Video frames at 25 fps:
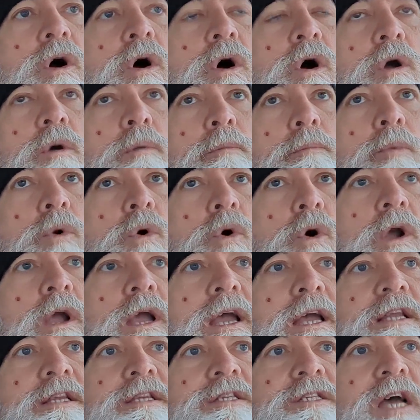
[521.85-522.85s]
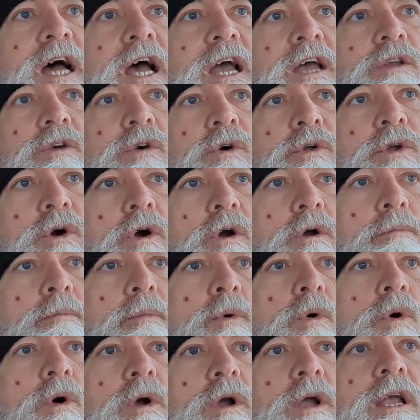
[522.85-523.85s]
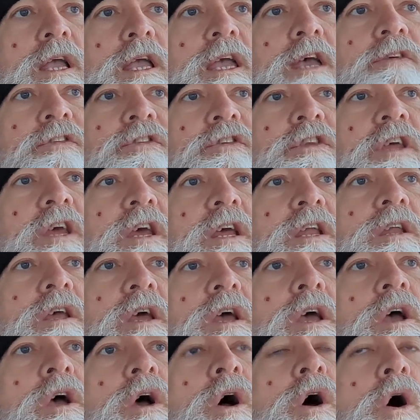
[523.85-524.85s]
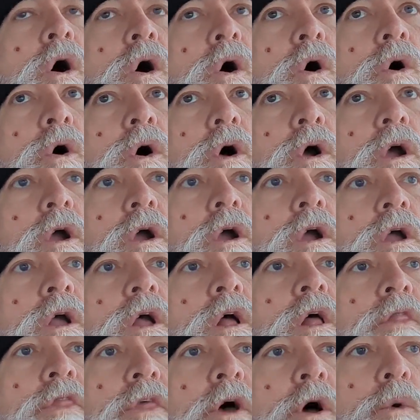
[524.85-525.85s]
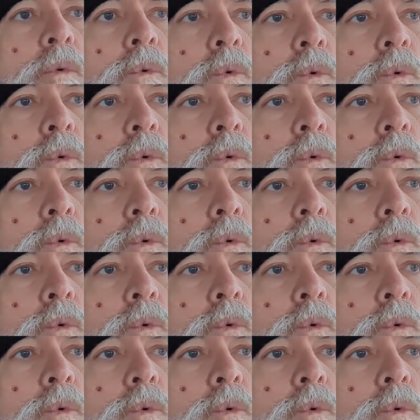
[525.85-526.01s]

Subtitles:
or more entitled, or more gifted, or the